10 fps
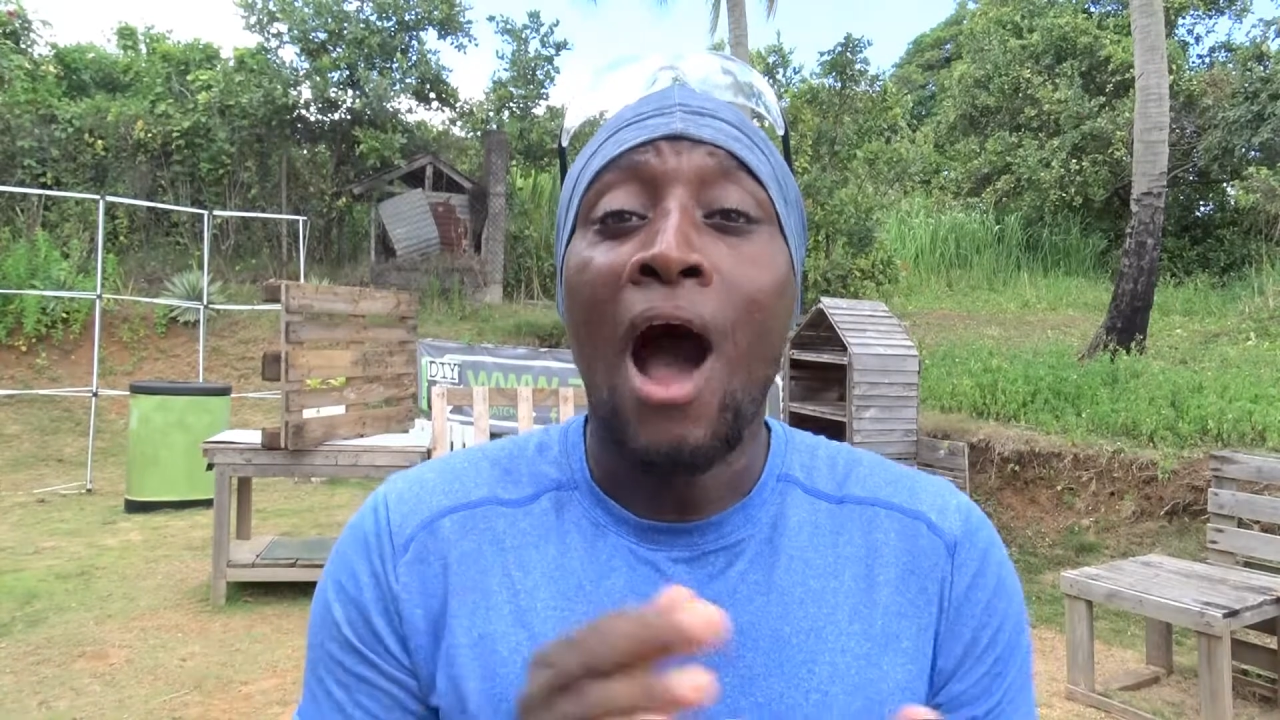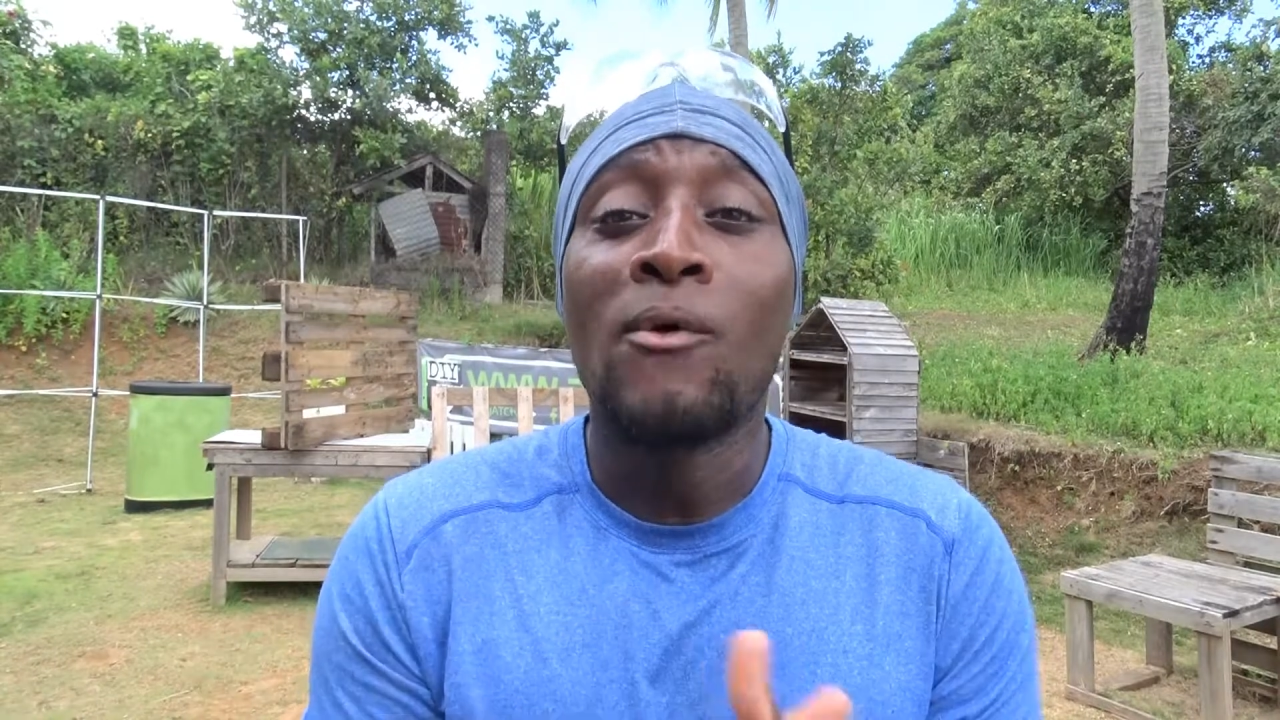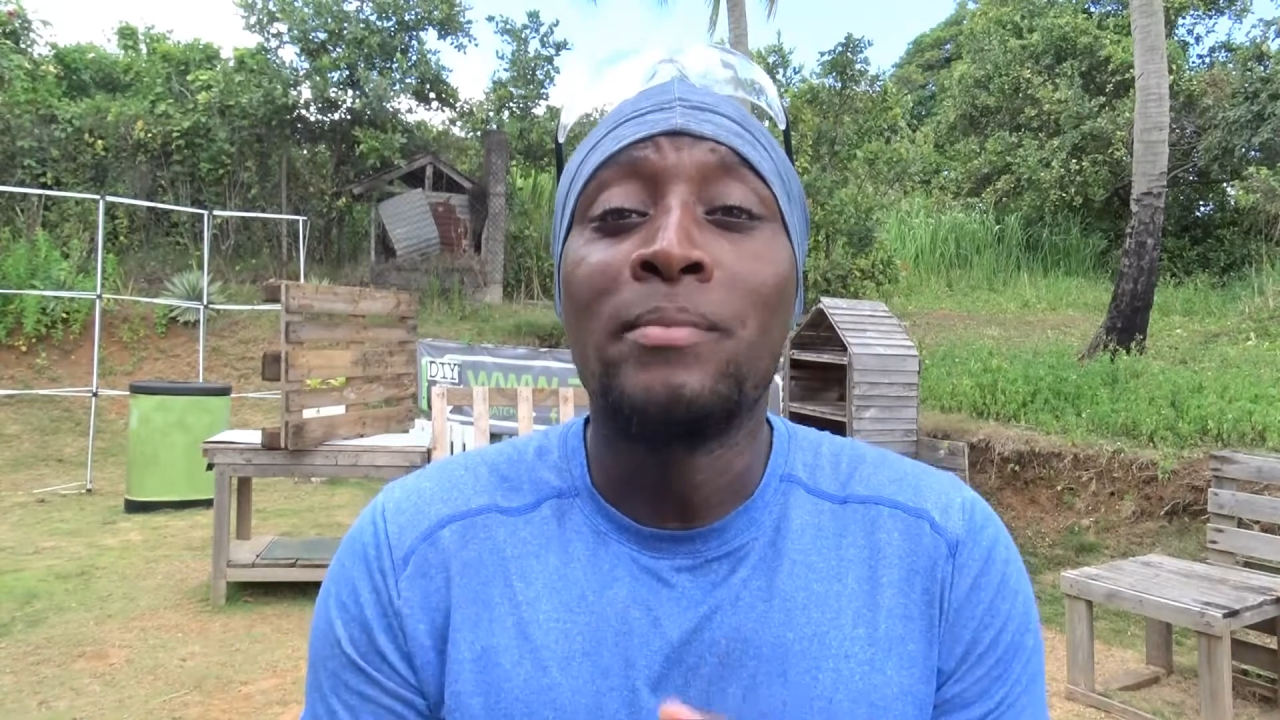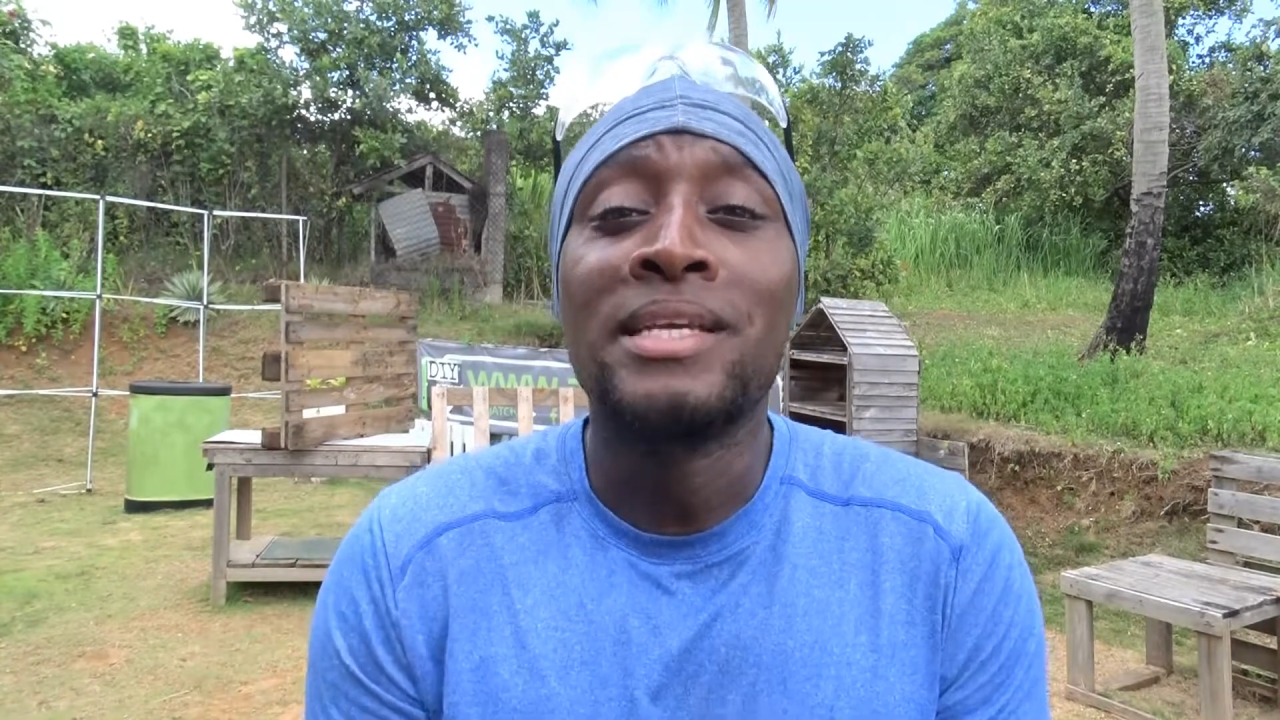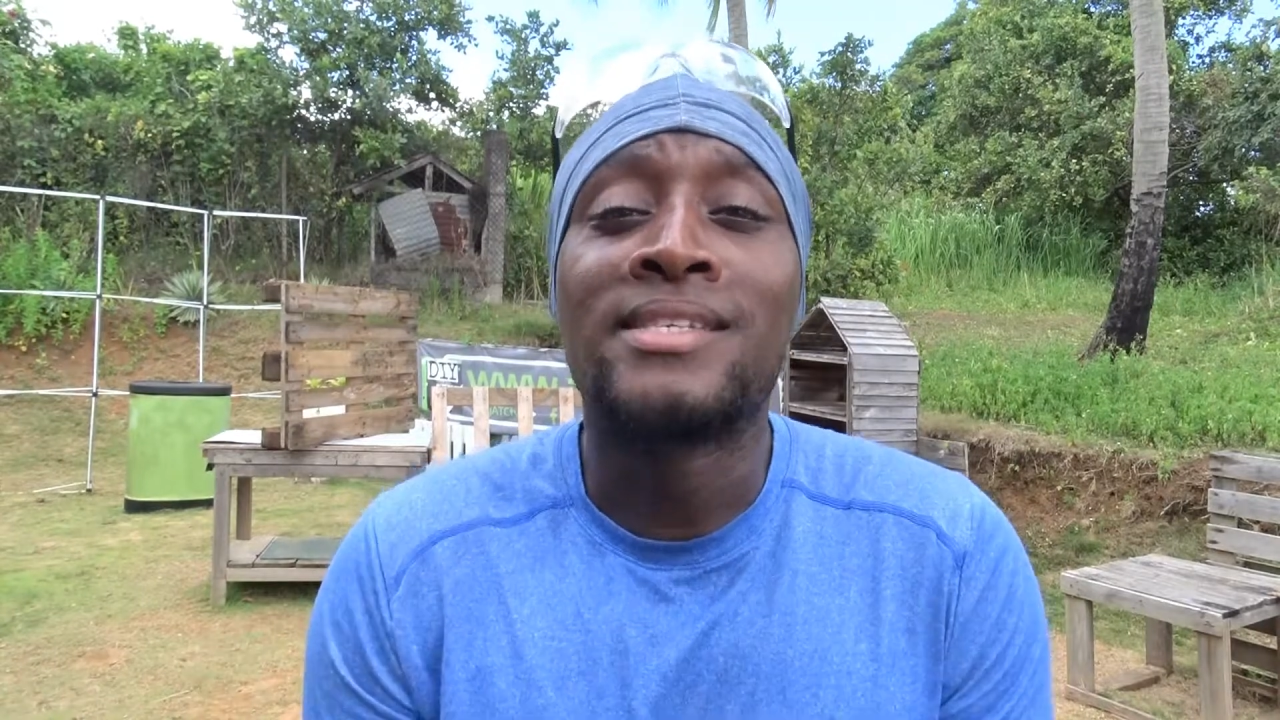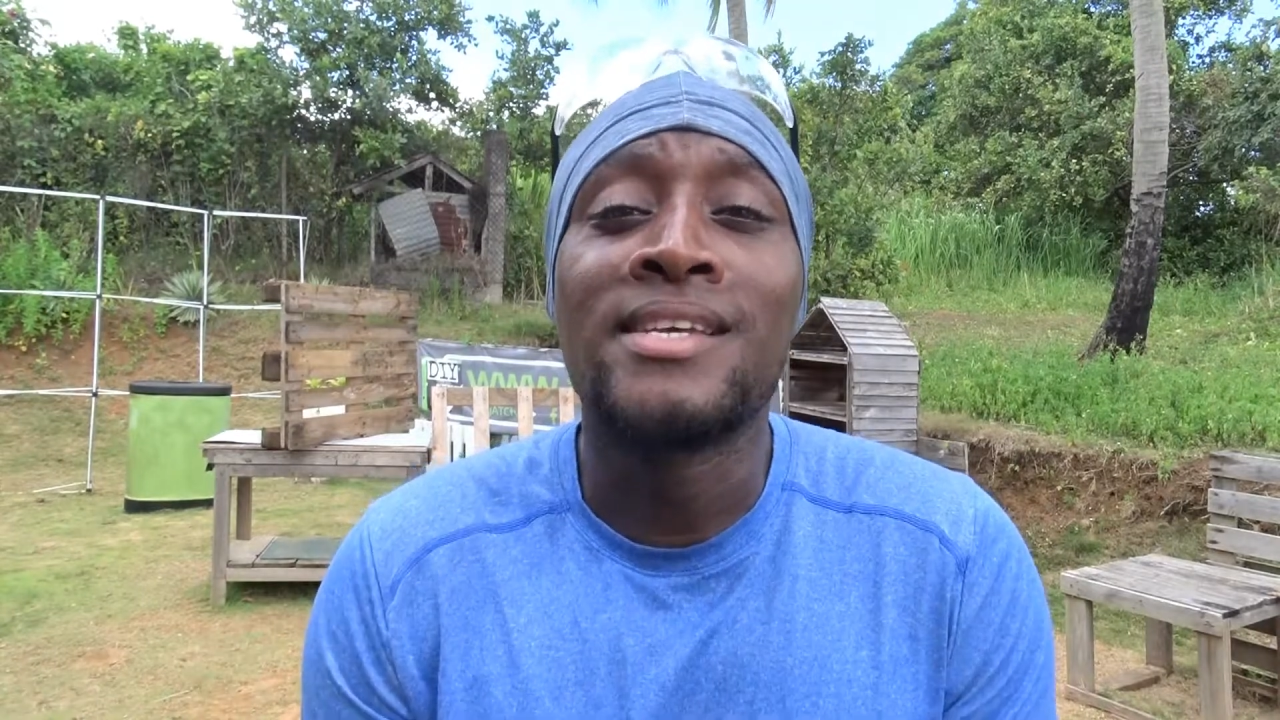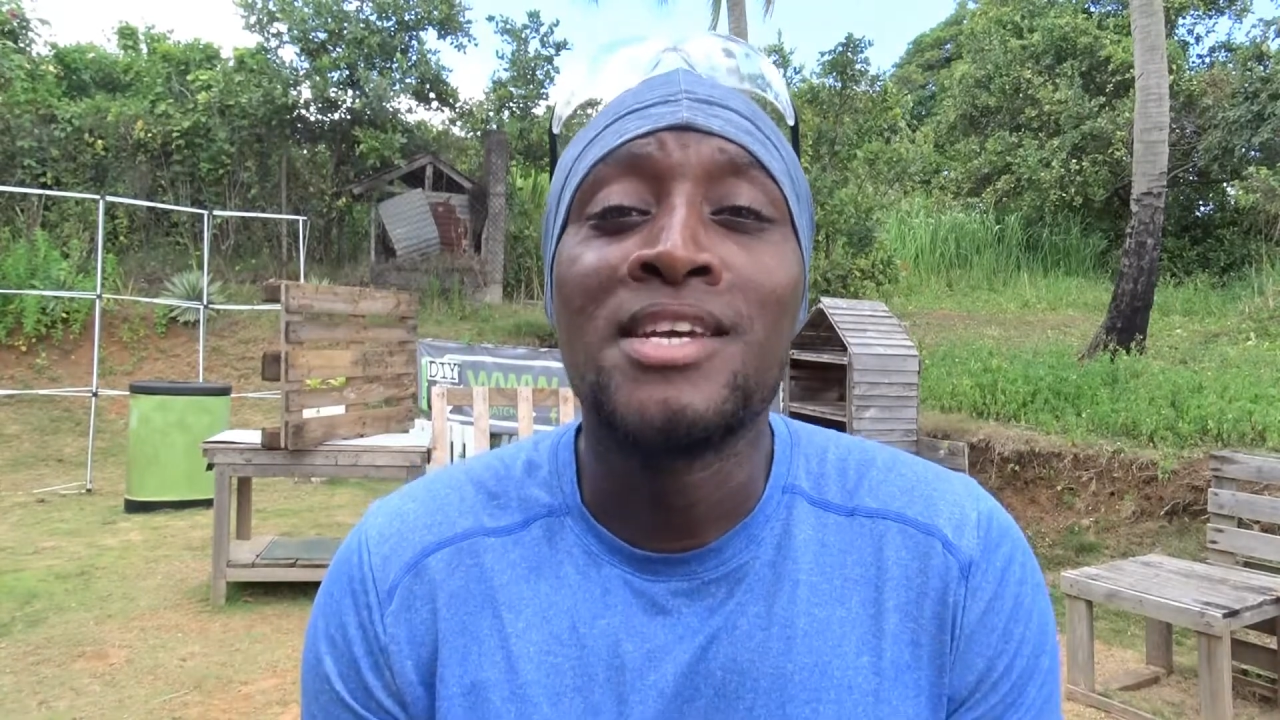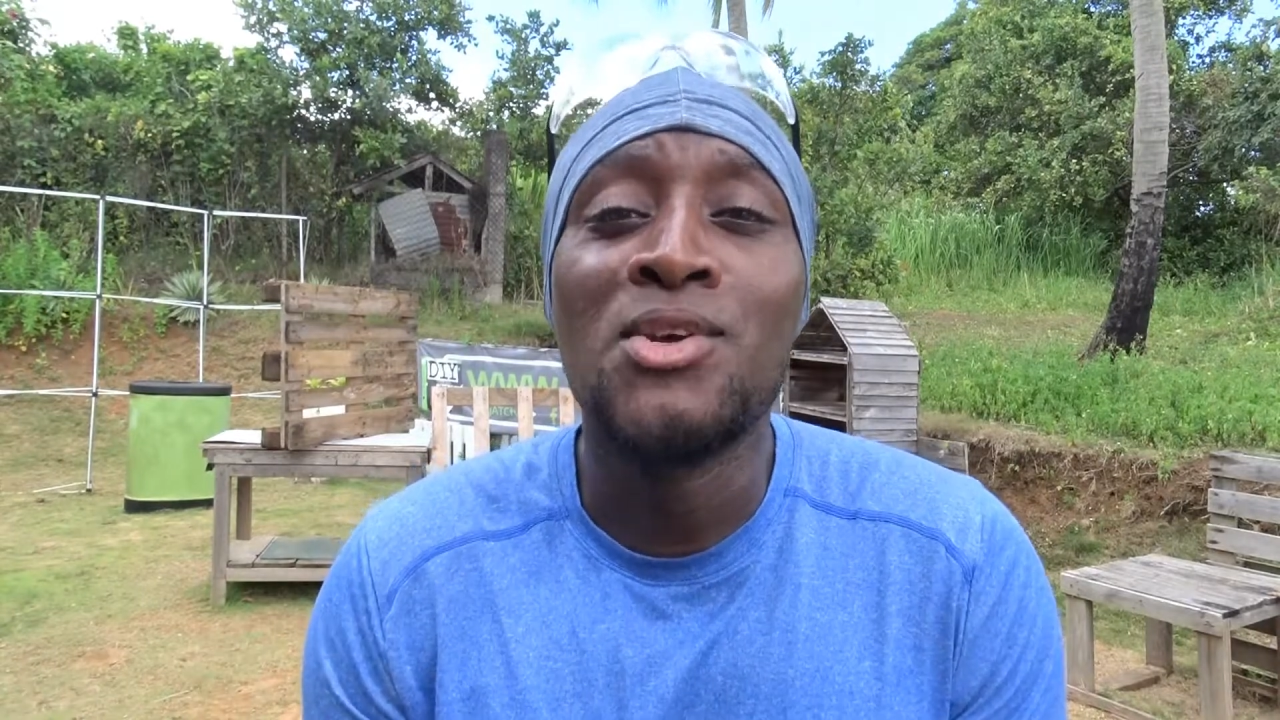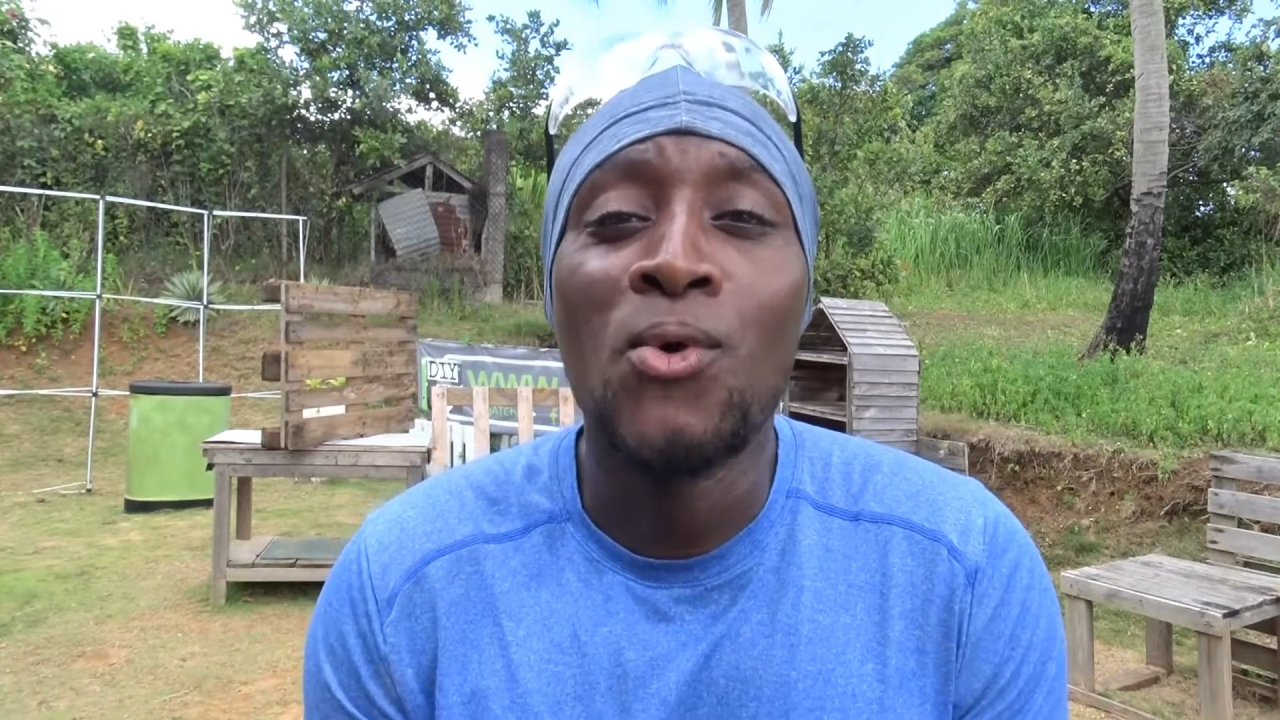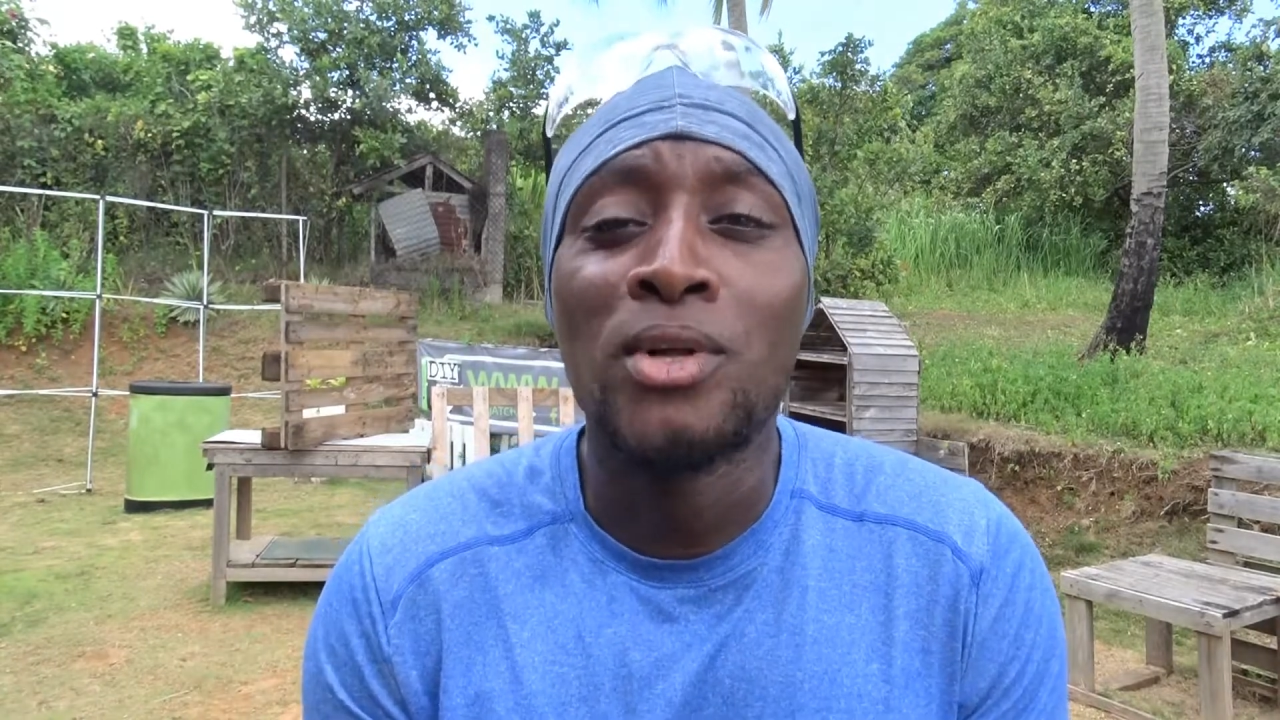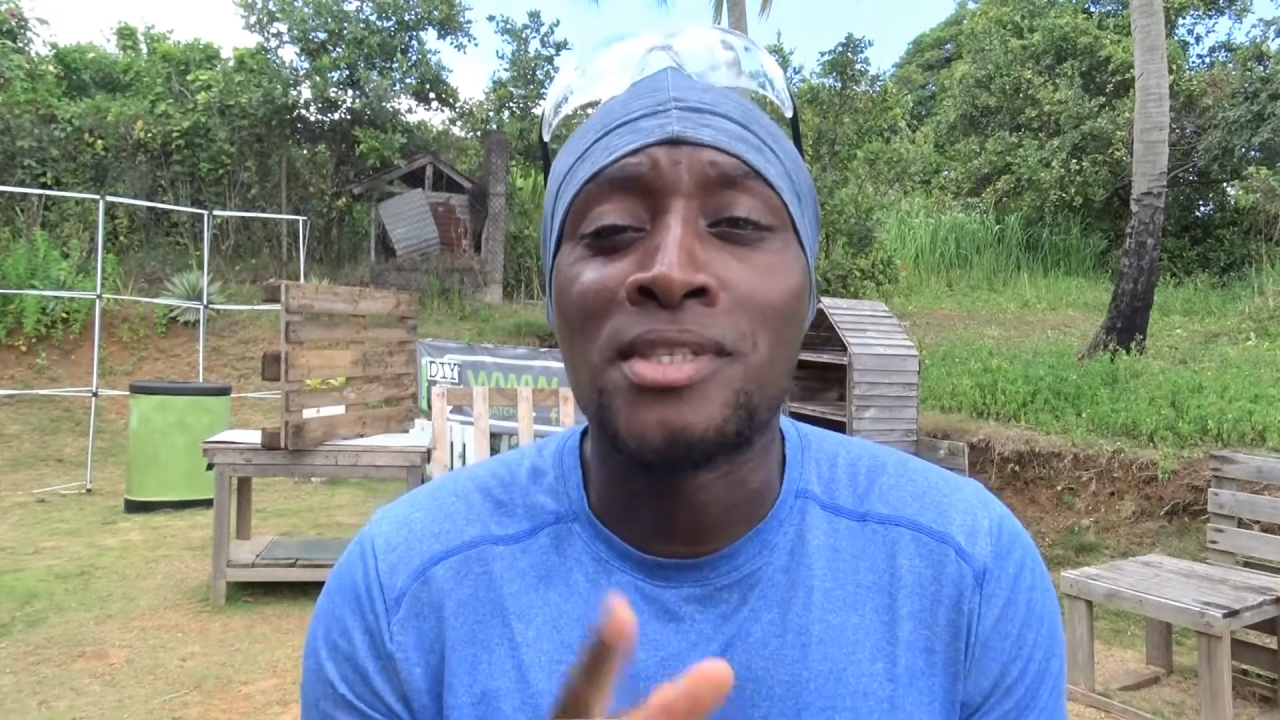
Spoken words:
I will be seeing you